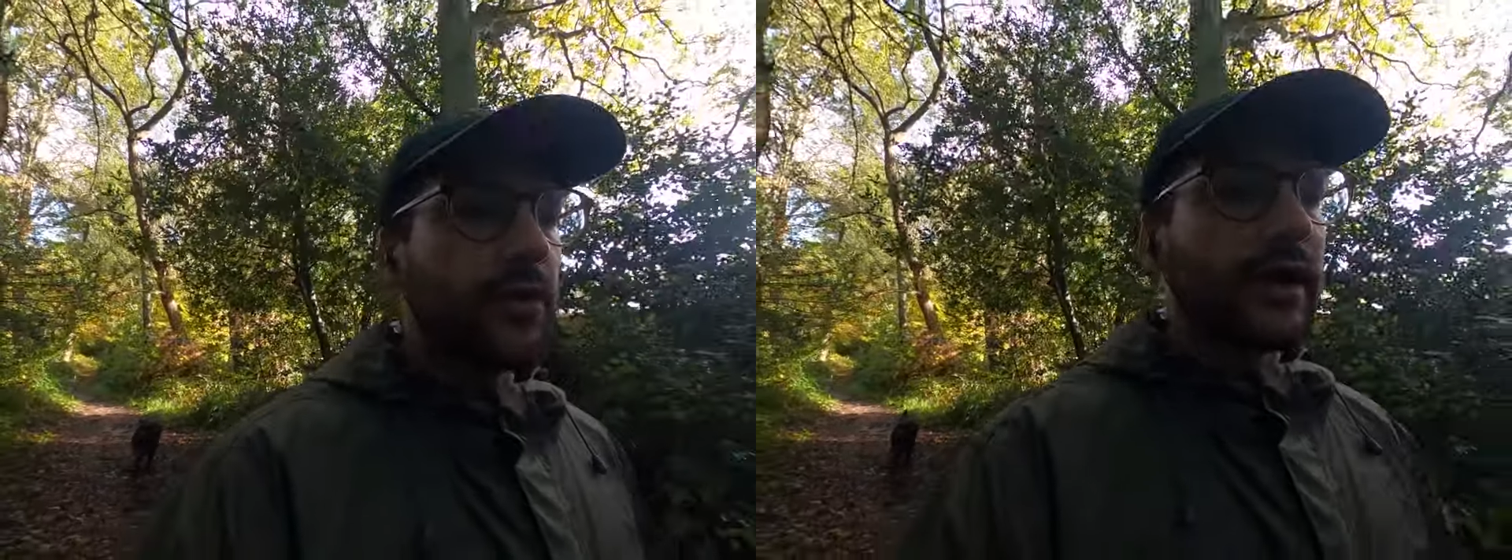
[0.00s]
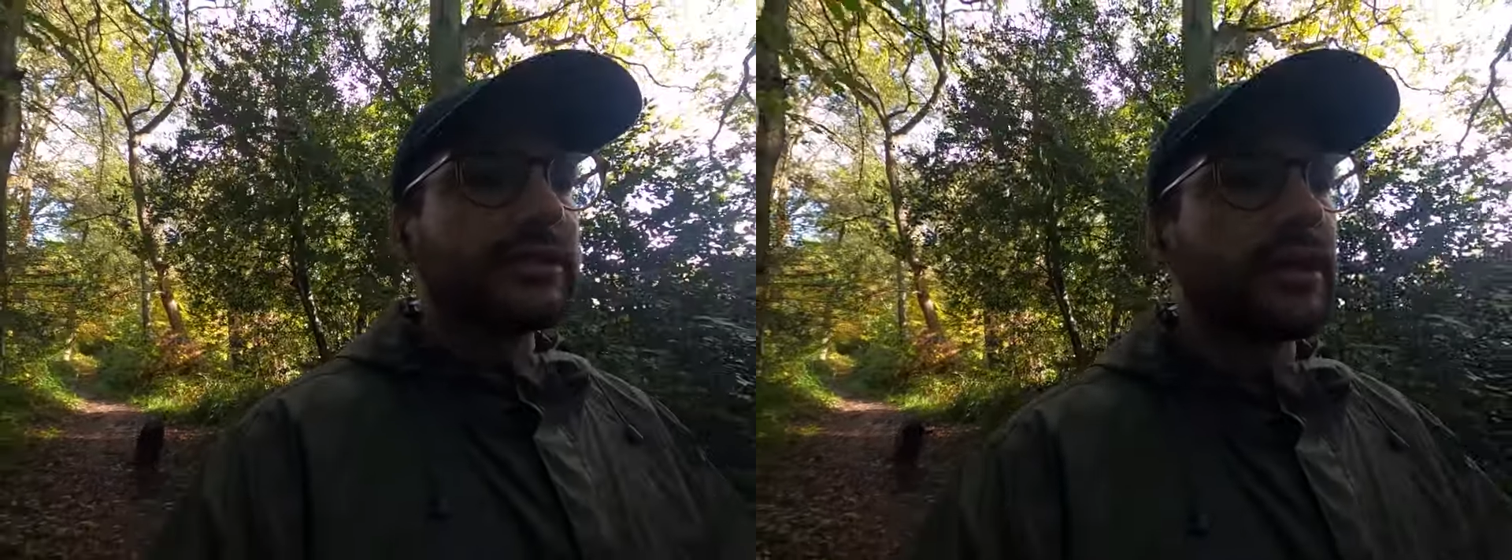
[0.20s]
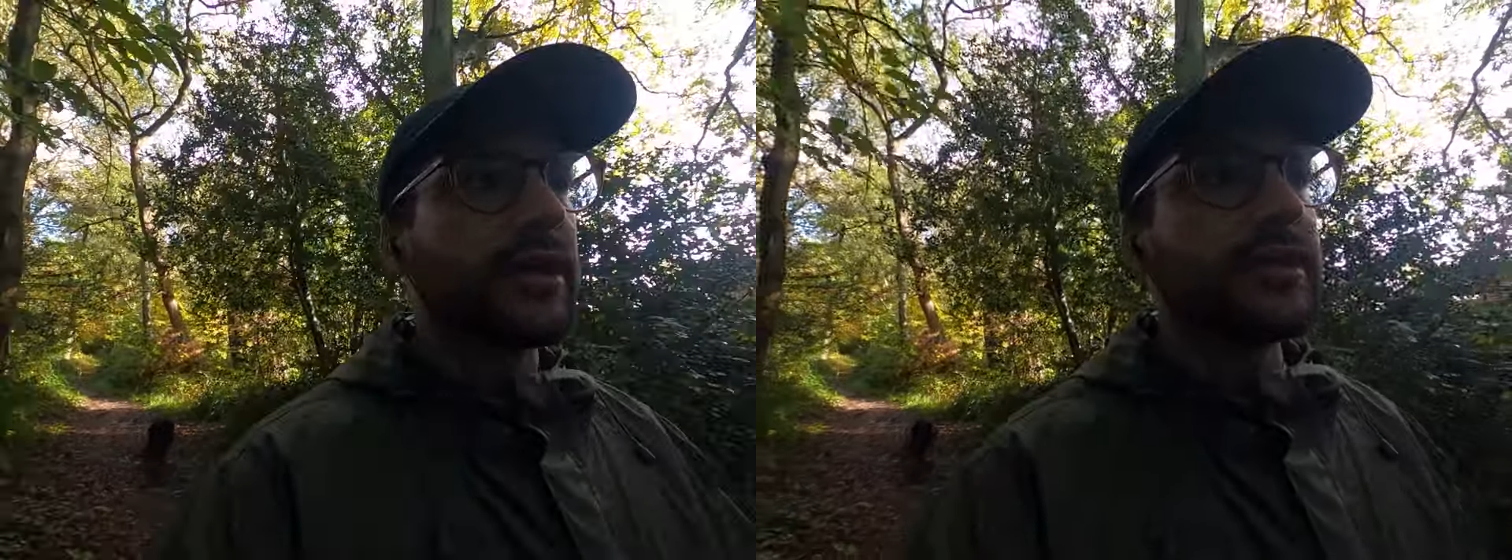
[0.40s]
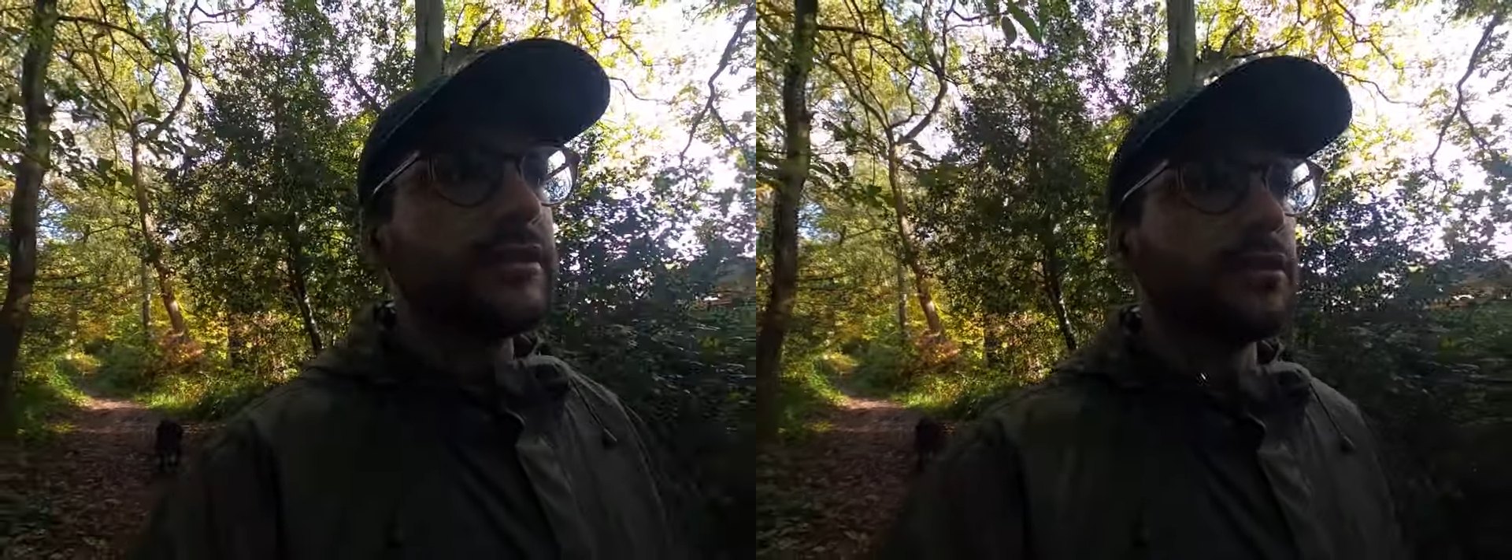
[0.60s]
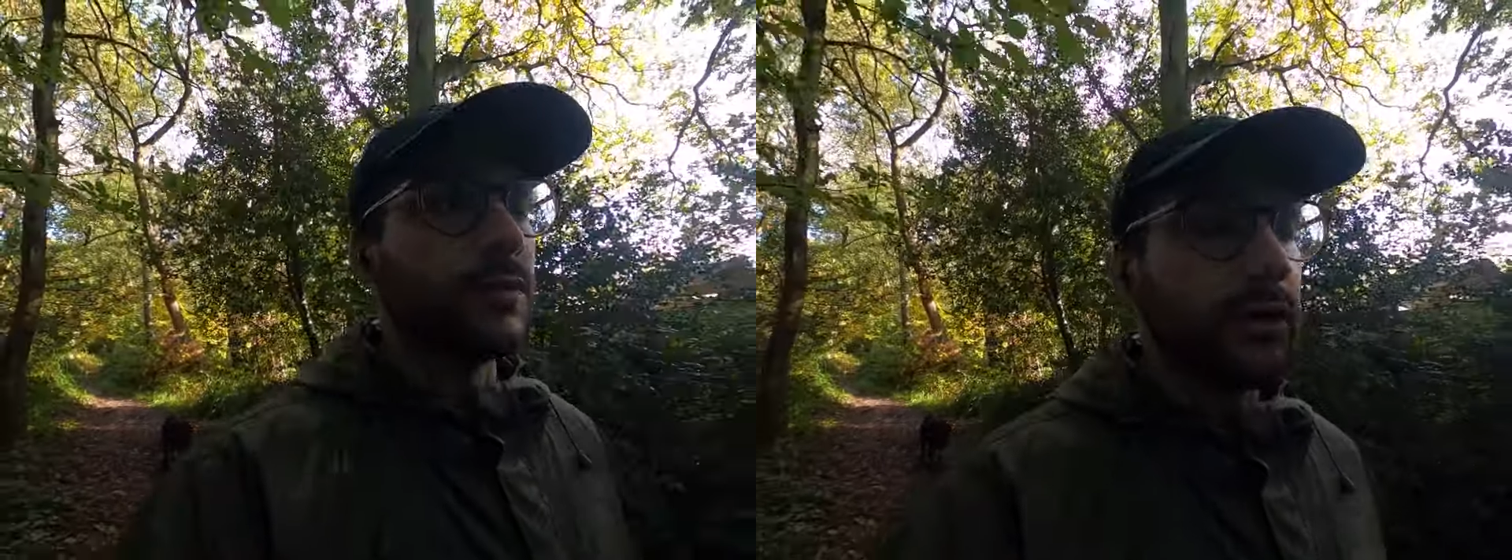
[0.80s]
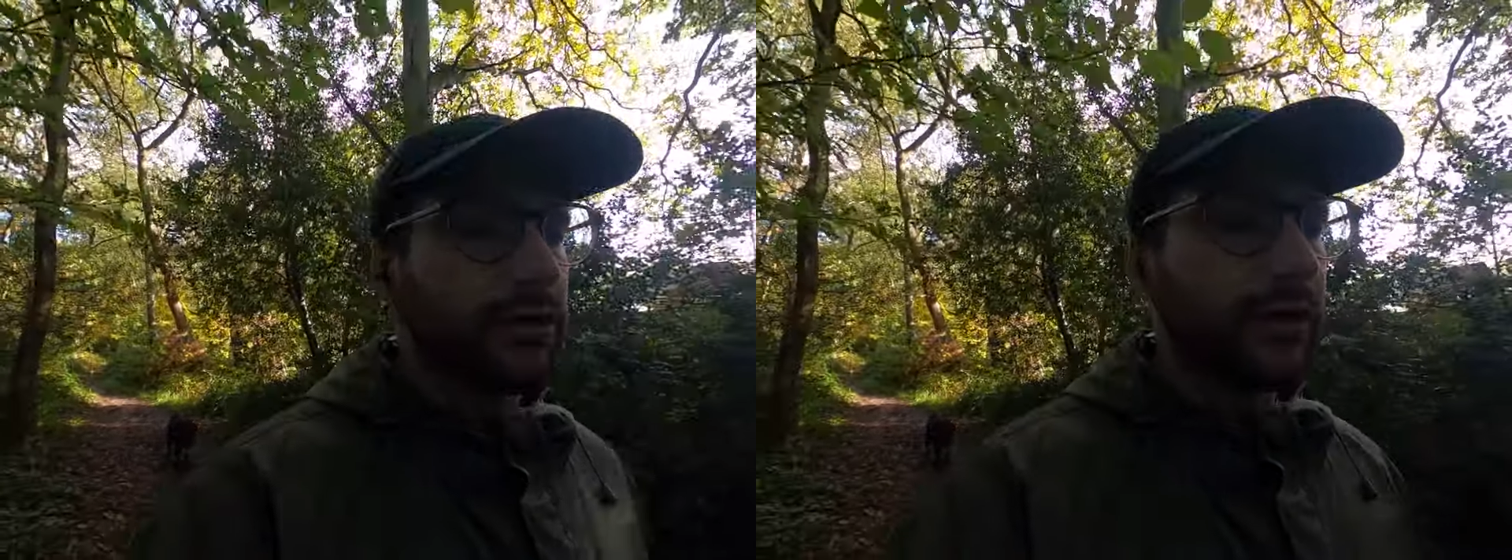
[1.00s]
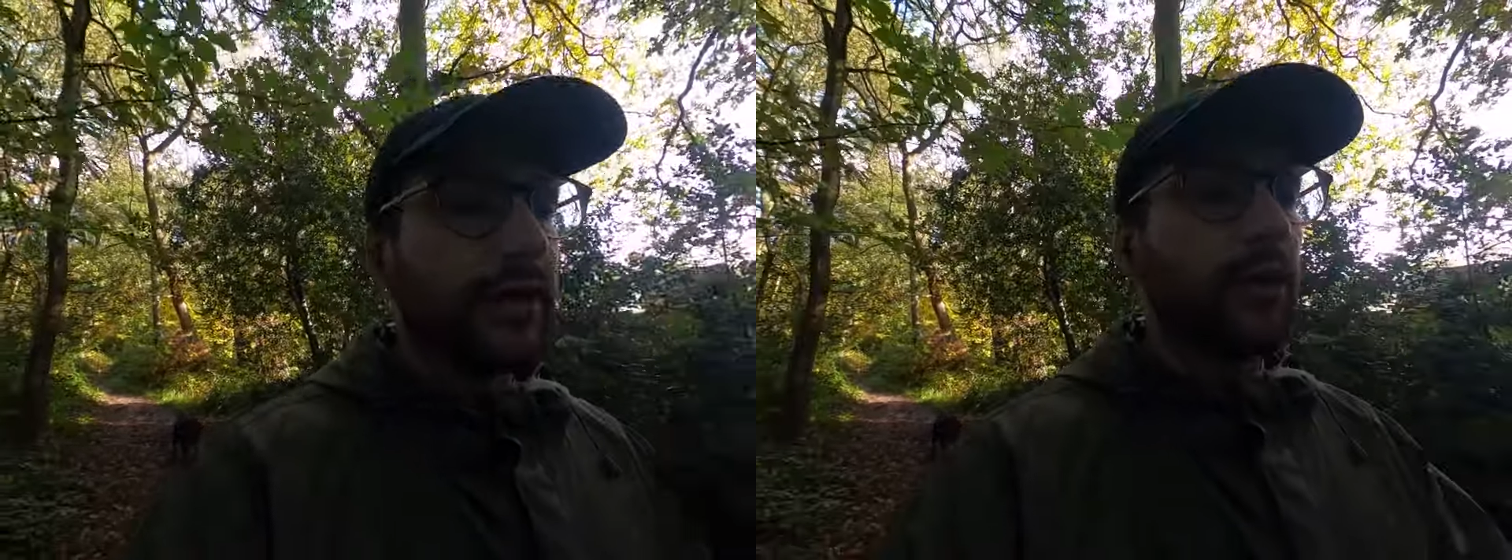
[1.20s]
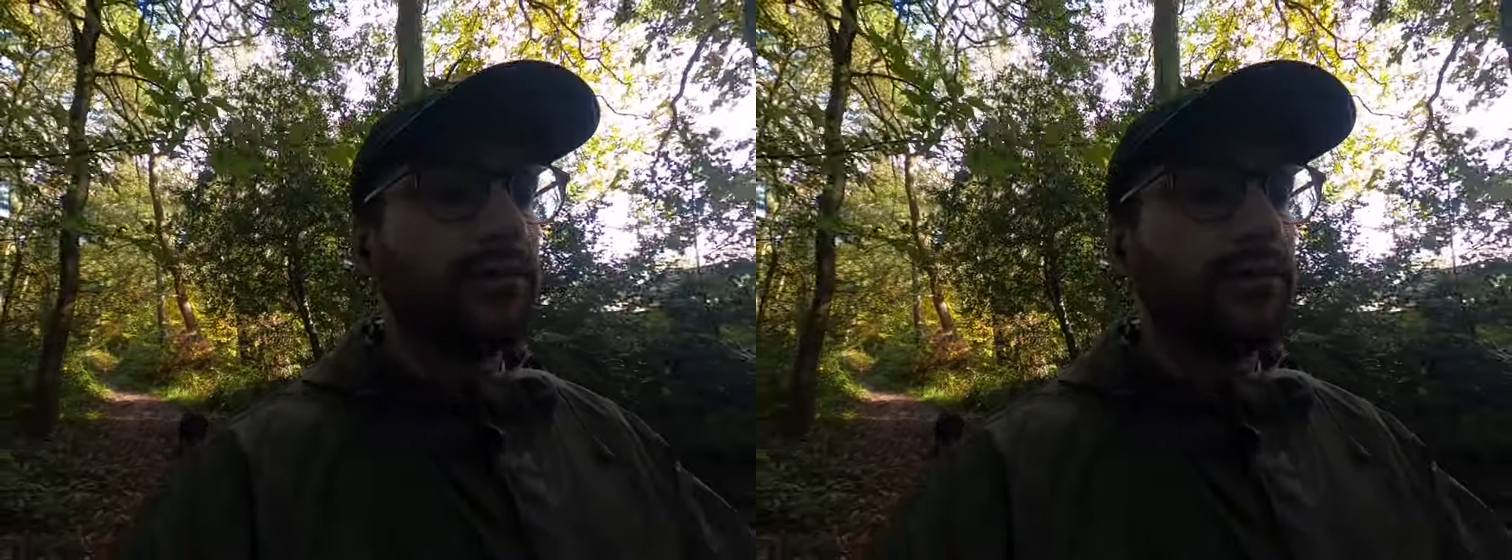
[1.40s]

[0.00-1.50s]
your anxiety and whatnot.